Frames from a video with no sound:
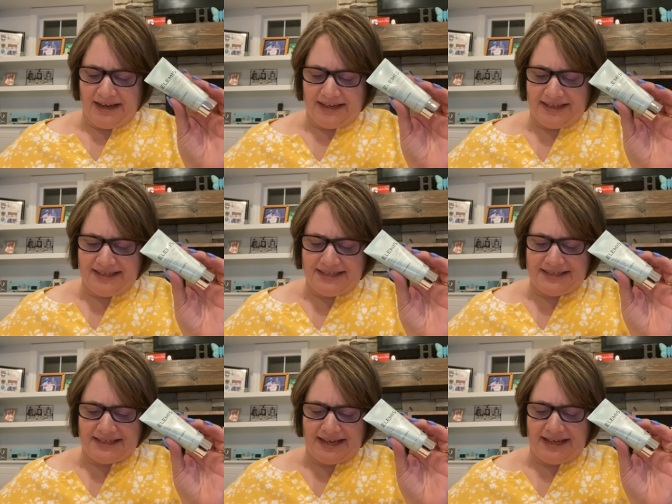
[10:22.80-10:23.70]

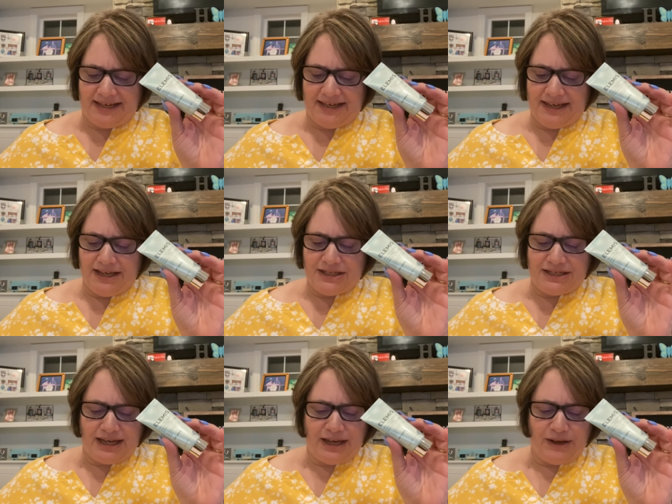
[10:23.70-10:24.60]
inside
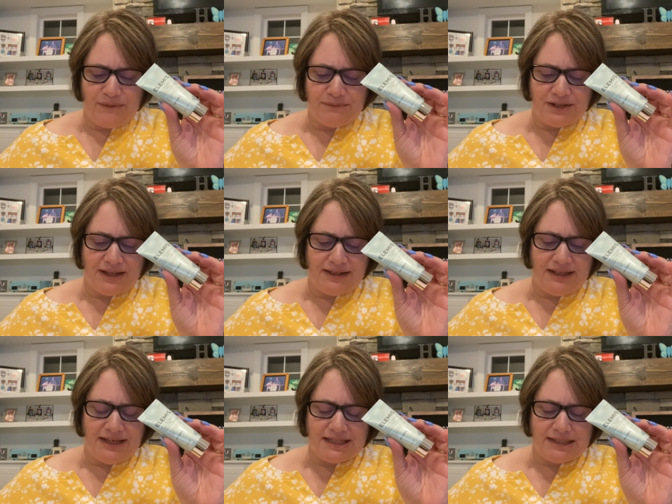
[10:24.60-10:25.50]
to help
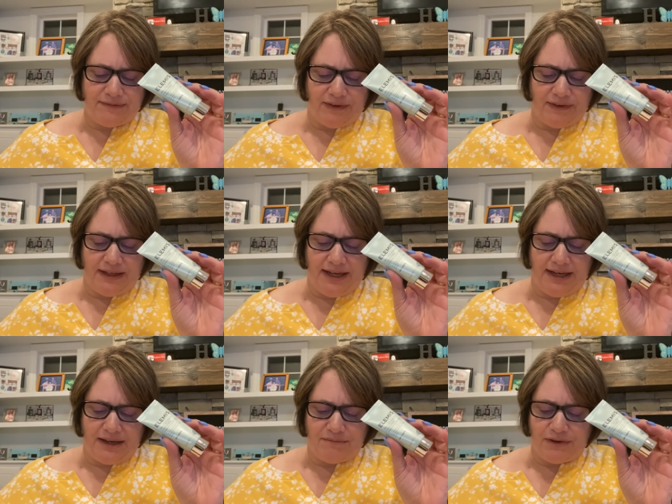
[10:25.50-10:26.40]
gently exfoliate
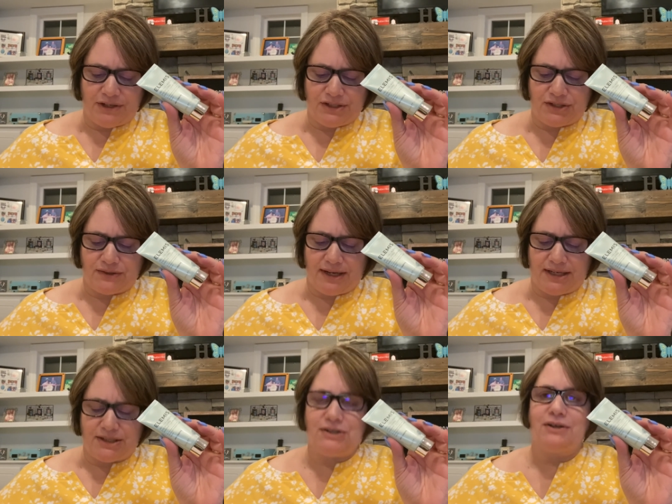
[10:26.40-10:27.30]
and
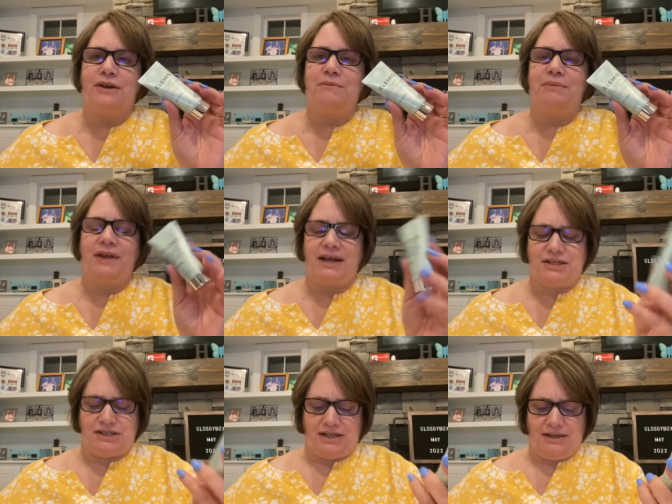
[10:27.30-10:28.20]
moisturize your
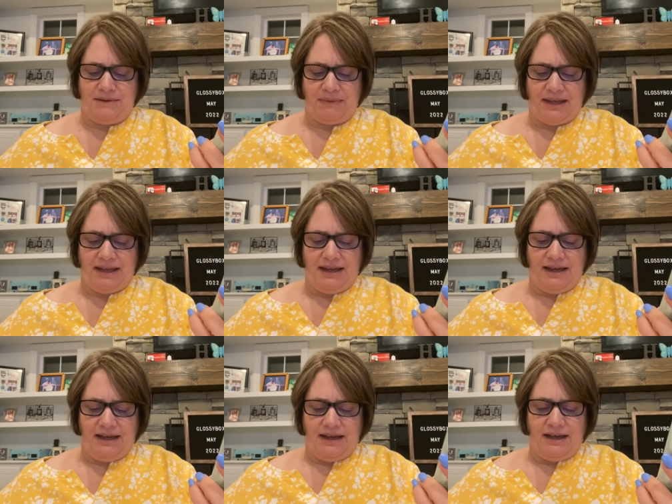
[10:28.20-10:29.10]
complexion.
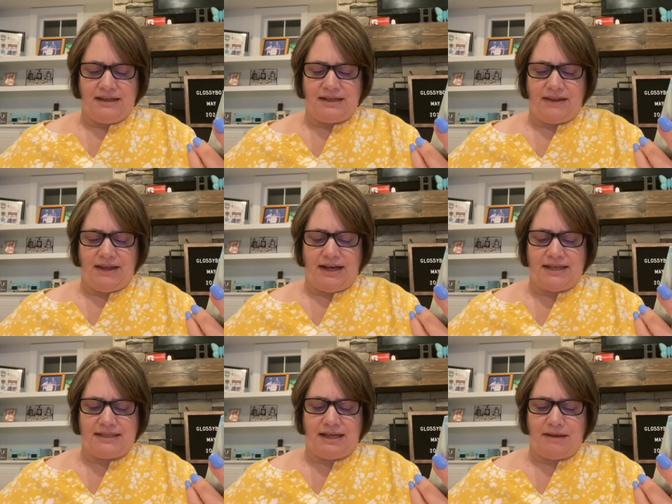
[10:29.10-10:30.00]
And that
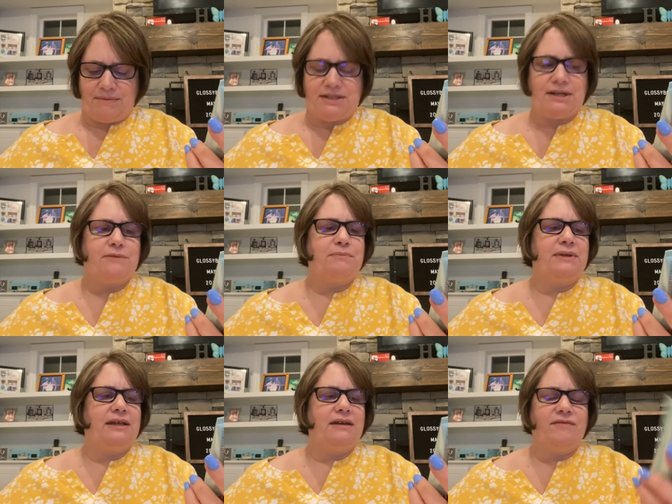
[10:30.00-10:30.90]
has an
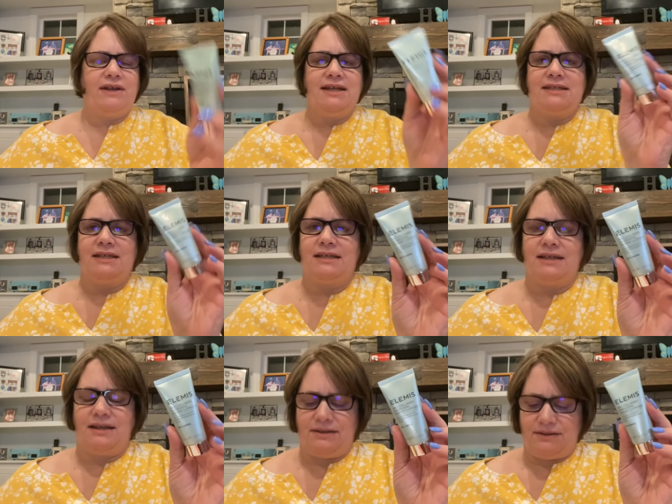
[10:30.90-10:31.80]
MSRP of
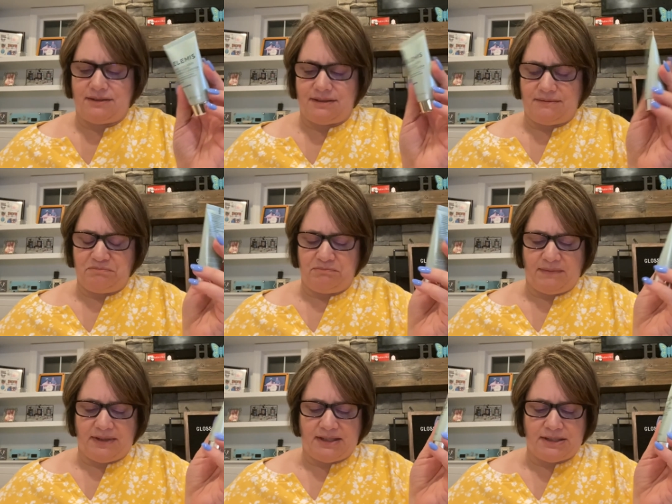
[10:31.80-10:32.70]
$18.
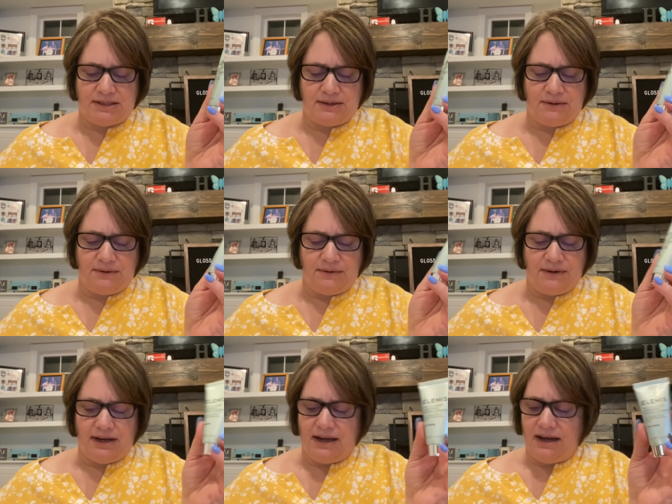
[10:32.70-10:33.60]
So,
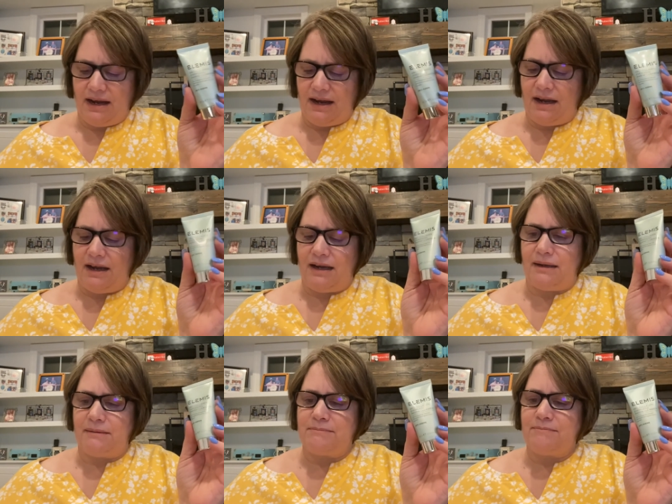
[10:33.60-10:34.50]

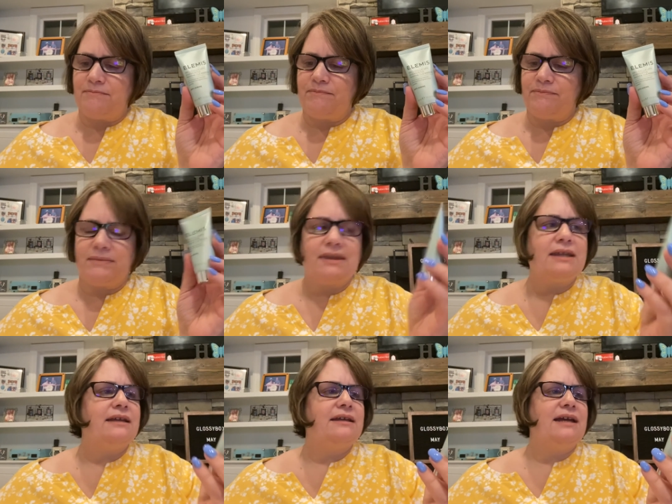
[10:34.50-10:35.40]

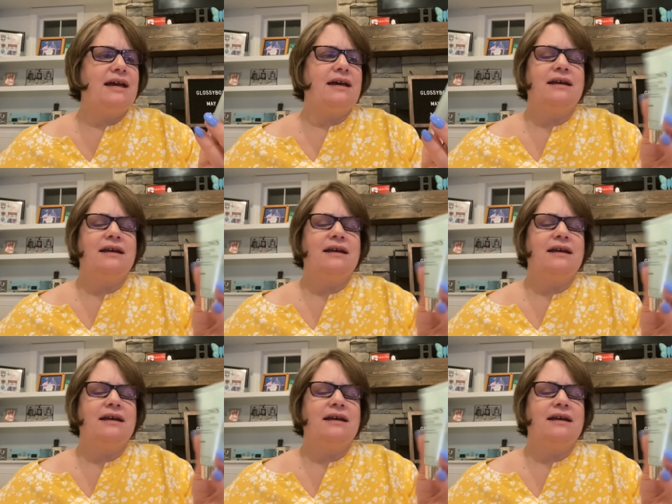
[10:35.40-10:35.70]
yeah.